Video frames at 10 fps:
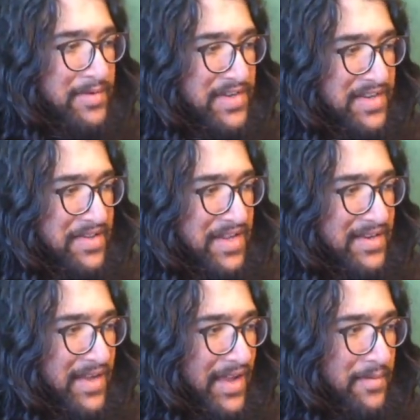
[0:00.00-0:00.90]
able to
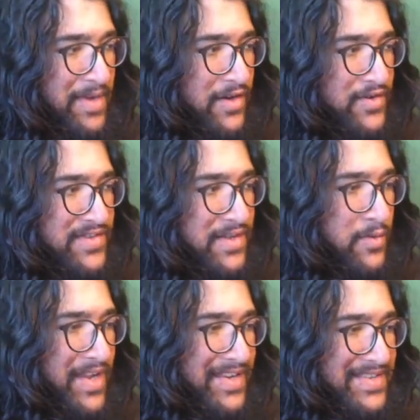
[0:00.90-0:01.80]
delete enemy heroes until
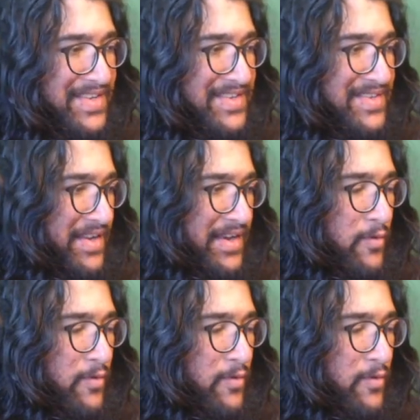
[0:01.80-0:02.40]
we get to 16